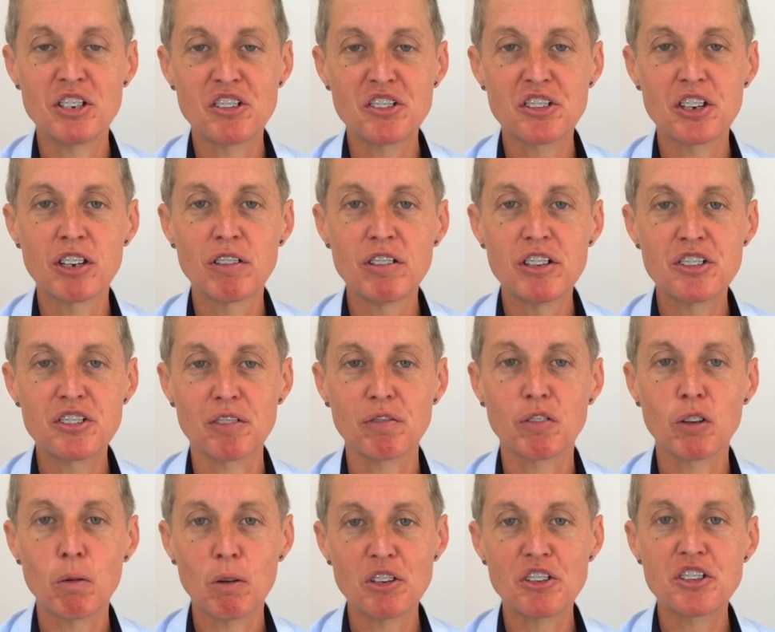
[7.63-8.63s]
series
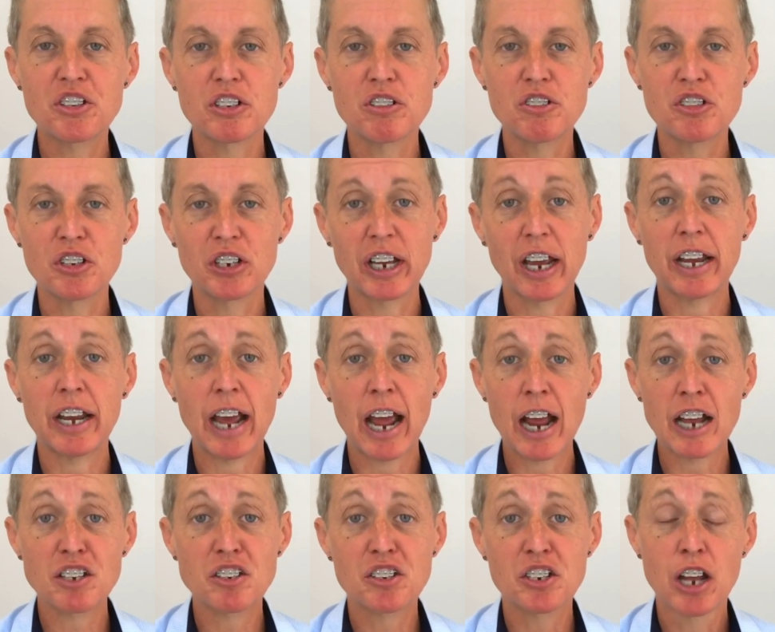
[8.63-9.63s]
of questions you get
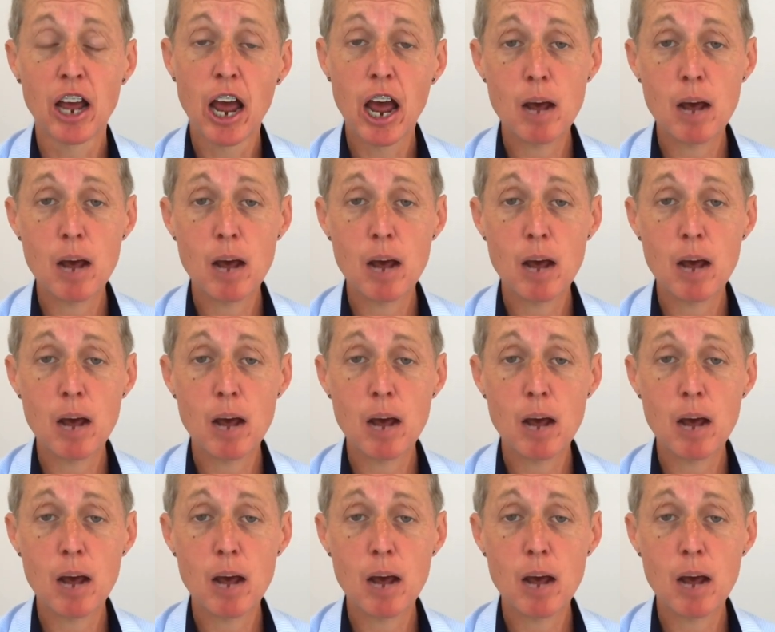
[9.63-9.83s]
asked